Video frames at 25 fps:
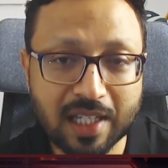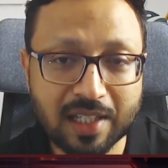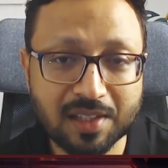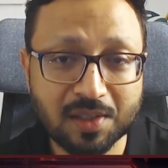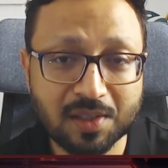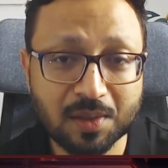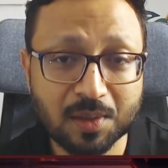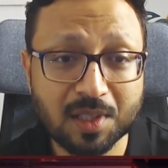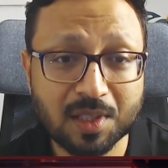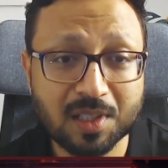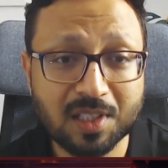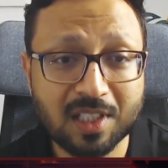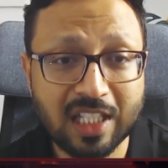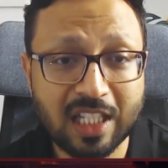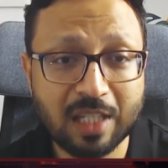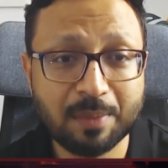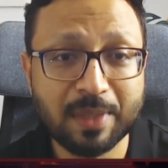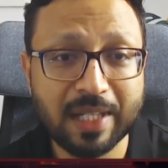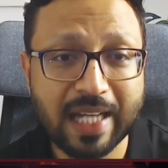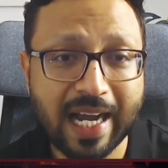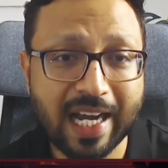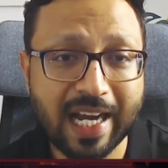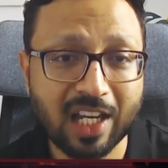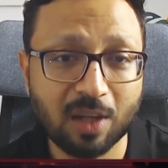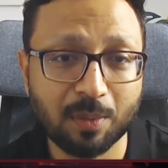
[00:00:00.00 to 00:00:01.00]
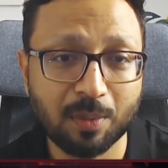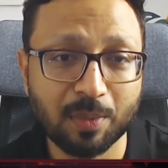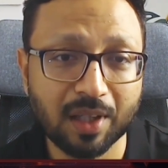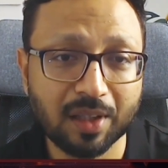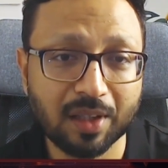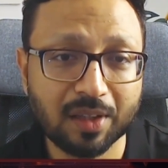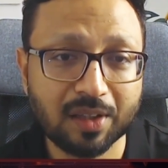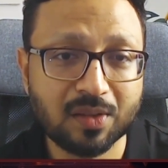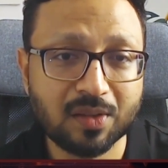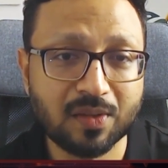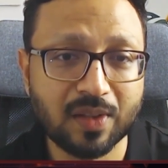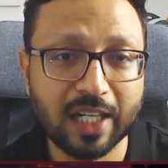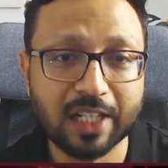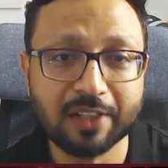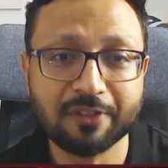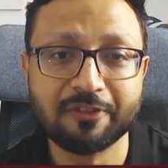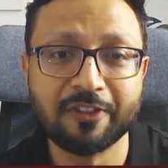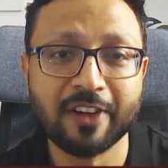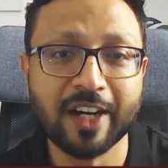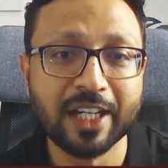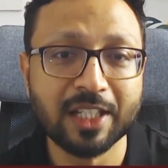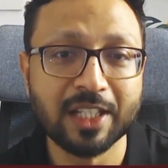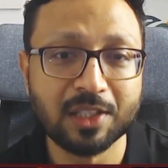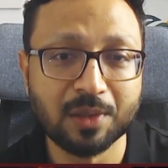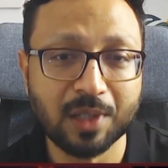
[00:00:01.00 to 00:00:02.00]
and so the team at Accubits tried
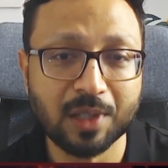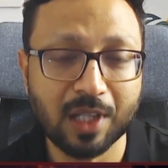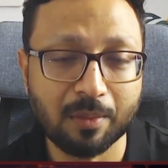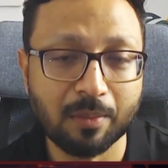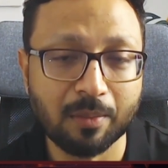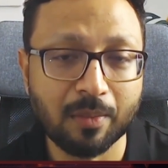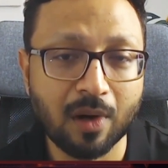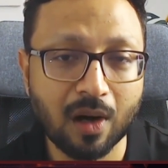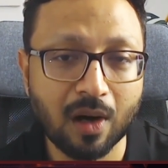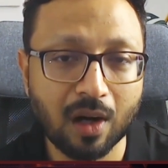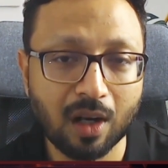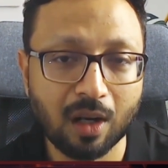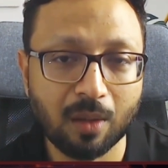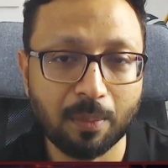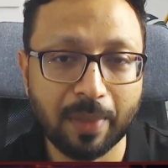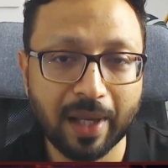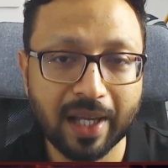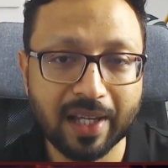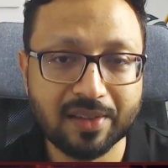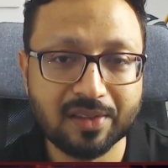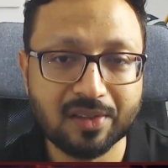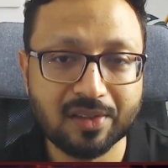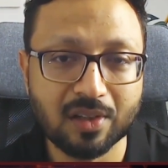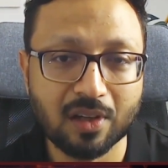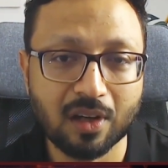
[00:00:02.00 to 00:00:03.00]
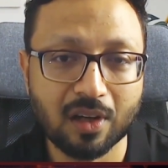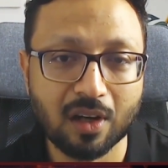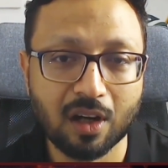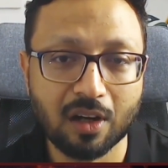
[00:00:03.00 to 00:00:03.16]
fine-tuning a model based